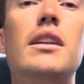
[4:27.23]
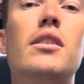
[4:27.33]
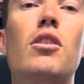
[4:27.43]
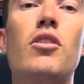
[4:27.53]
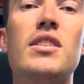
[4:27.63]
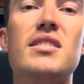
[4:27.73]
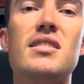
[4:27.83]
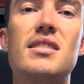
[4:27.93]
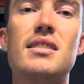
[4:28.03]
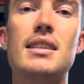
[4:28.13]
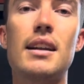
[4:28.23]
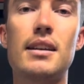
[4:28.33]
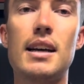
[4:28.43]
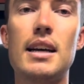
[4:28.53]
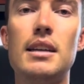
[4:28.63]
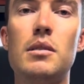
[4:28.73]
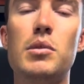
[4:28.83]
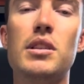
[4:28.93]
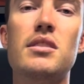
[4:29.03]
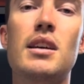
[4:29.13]
it on the Saturday,
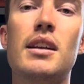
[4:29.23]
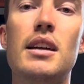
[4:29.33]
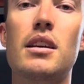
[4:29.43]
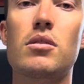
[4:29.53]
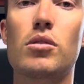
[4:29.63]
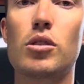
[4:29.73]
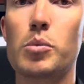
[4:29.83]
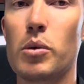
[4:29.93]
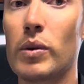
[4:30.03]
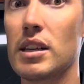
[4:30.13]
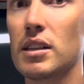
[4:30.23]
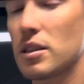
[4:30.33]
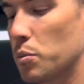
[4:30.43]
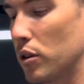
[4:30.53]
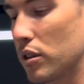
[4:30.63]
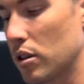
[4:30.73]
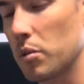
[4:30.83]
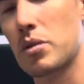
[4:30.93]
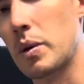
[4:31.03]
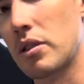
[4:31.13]
but the Sunday does look a little bit windy at this point in time.
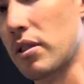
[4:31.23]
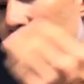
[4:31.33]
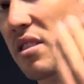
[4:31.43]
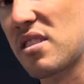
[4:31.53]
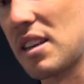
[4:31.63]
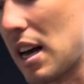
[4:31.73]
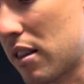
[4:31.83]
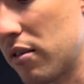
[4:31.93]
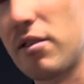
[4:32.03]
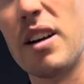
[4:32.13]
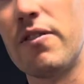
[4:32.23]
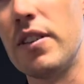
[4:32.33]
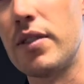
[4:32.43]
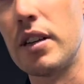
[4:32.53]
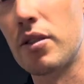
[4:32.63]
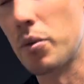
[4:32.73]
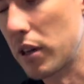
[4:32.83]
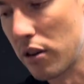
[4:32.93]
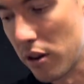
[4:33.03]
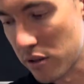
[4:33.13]
It swings around to the south at around 15 to 20
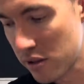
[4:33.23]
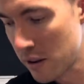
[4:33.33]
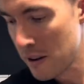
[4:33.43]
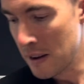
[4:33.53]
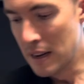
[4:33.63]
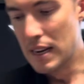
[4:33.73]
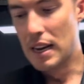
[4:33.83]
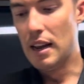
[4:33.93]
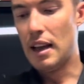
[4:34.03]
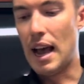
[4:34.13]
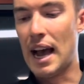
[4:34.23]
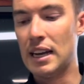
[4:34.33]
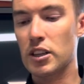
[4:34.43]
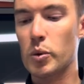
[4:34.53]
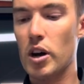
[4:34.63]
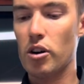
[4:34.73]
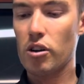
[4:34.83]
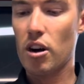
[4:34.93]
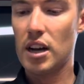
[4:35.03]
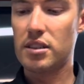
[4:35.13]
knots. And as well,
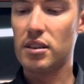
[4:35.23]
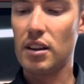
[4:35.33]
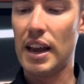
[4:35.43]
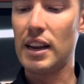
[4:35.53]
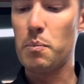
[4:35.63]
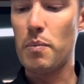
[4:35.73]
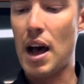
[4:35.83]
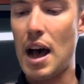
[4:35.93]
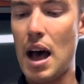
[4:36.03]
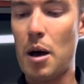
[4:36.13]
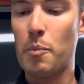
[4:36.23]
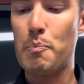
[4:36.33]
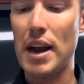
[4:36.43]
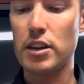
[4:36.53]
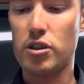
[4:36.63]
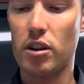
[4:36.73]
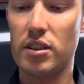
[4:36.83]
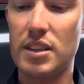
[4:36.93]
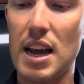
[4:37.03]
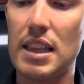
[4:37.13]
guys, any bait
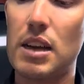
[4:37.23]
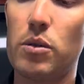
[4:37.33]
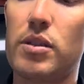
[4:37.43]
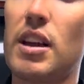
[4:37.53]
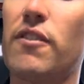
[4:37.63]
trollers out there would